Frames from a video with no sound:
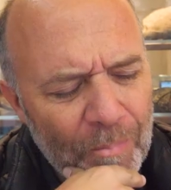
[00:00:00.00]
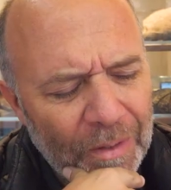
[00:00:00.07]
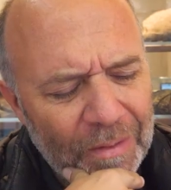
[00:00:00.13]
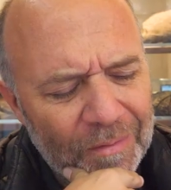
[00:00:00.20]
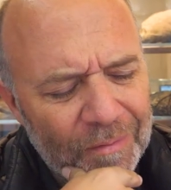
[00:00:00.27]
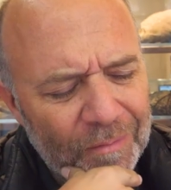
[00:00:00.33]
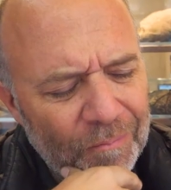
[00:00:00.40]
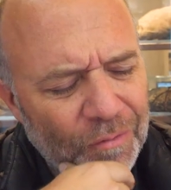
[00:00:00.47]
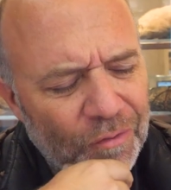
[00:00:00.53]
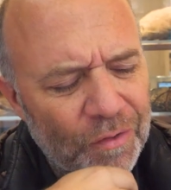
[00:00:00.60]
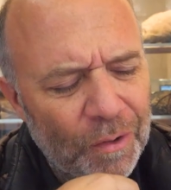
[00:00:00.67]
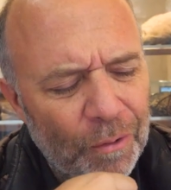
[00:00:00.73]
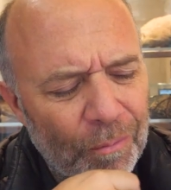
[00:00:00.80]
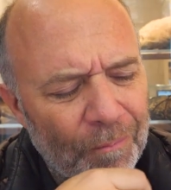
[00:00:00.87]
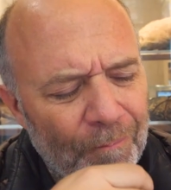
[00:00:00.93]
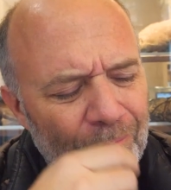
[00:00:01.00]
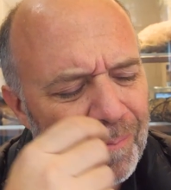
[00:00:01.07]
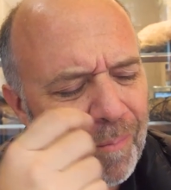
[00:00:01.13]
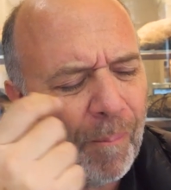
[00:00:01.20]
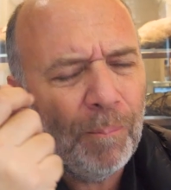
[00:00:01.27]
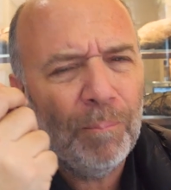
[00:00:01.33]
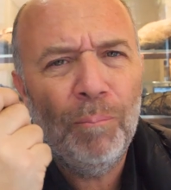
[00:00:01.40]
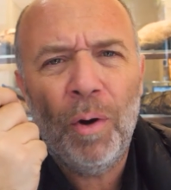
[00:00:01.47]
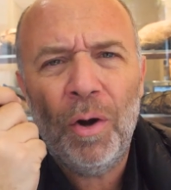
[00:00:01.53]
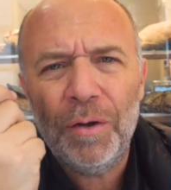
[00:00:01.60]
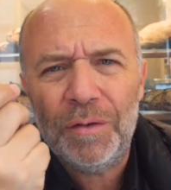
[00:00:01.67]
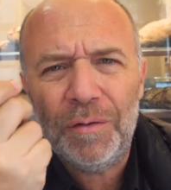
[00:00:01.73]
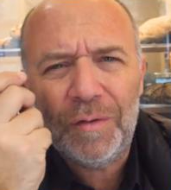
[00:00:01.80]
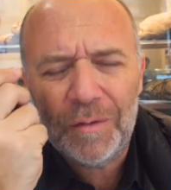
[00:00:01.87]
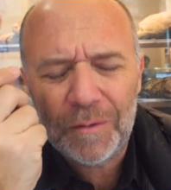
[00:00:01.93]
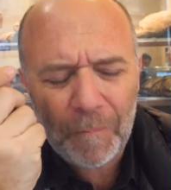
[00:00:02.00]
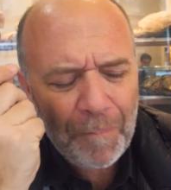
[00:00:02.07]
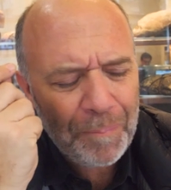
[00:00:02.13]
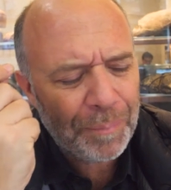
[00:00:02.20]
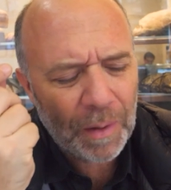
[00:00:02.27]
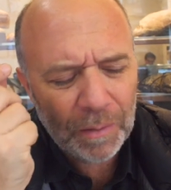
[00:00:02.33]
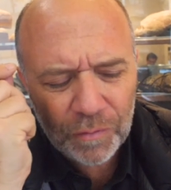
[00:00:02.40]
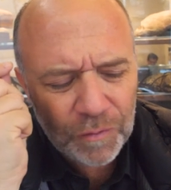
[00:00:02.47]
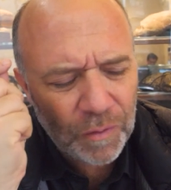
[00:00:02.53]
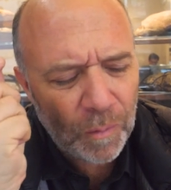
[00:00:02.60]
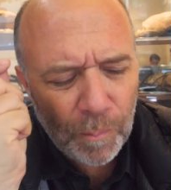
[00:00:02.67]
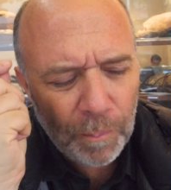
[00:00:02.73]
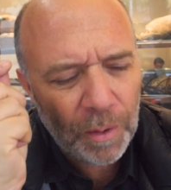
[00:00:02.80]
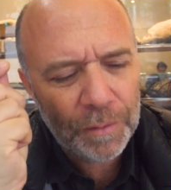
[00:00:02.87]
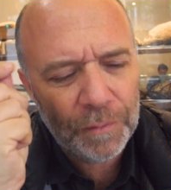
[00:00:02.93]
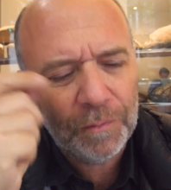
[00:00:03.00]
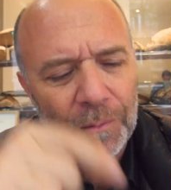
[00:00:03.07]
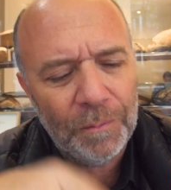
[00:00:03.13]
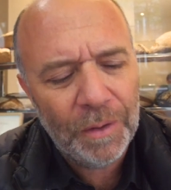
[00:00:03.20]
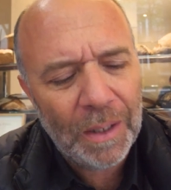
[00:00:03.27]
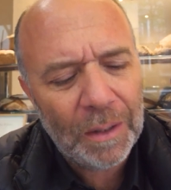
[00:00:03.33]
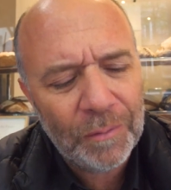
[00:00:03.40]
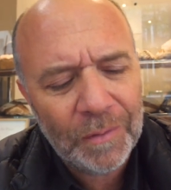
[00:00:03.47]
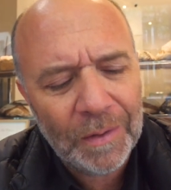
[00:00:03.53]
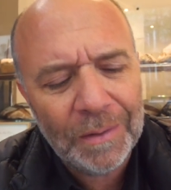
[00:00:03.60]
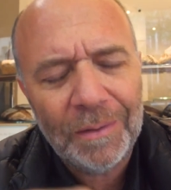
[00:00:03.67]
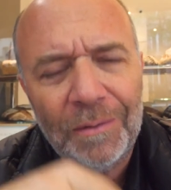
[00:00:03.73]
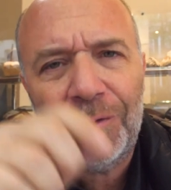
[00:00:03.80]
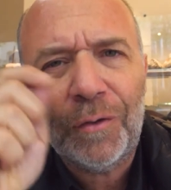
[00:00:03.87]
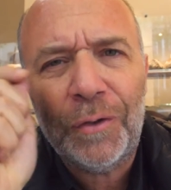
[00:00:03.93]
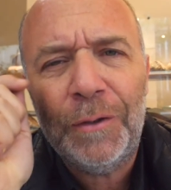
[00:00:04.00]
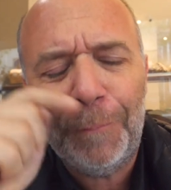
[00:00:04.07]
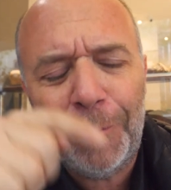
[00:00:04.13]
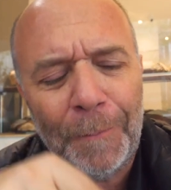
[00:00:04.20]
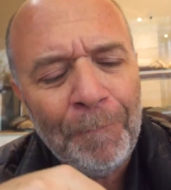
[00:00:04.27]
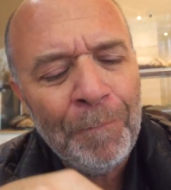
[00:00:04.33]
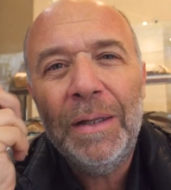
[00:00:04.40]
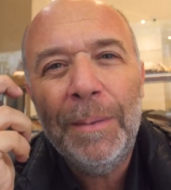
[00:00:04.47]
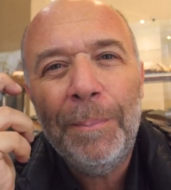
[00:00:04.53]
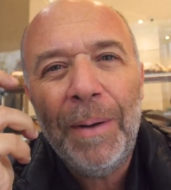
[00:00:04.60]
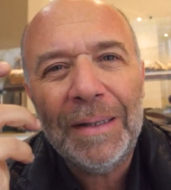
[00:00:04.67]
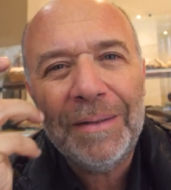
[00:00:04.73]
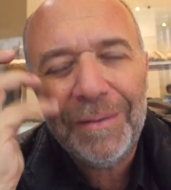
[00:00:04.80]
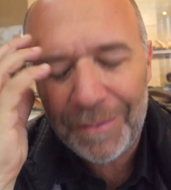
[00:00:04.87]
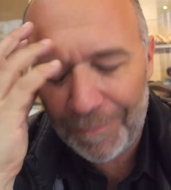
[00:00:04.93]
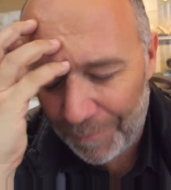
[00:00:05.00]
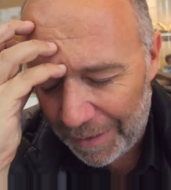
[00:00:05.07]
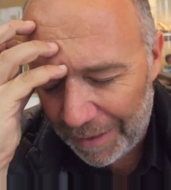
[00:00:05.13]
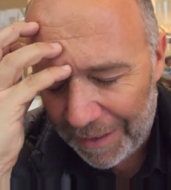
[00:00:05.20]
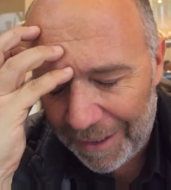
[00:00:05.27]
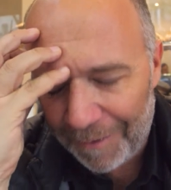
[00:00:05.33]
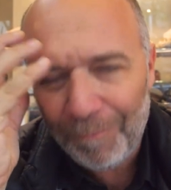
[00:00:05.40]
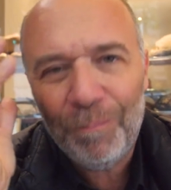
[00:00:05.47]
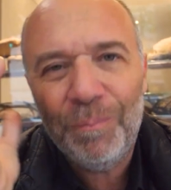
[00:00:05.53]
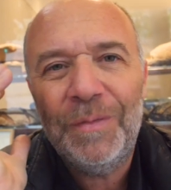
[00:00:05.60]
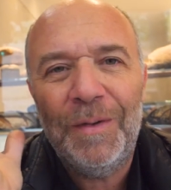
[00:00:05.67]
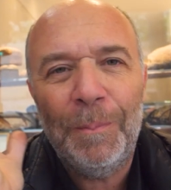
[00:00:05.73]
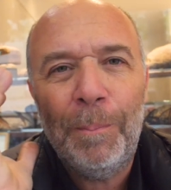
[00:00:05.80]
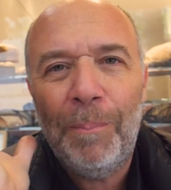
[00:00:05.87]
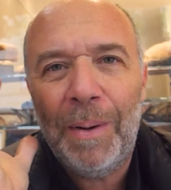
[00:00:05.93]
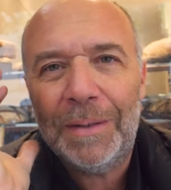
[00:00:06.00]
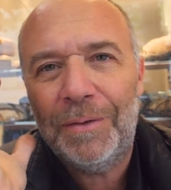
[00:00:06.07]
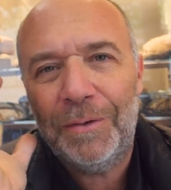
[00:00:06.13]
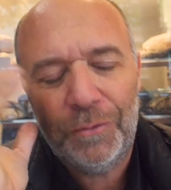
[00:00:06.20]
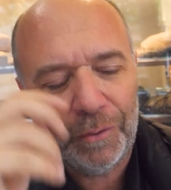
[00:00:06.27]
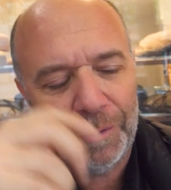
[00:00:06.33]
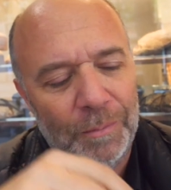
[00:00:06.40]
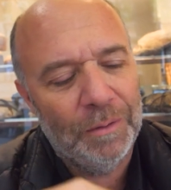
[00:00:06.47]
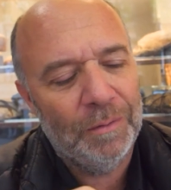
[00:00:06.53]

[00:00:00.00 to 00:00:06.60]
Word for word: It's so moist. So moist. On the outside, it's crispy. And the butter, it's a butter dream.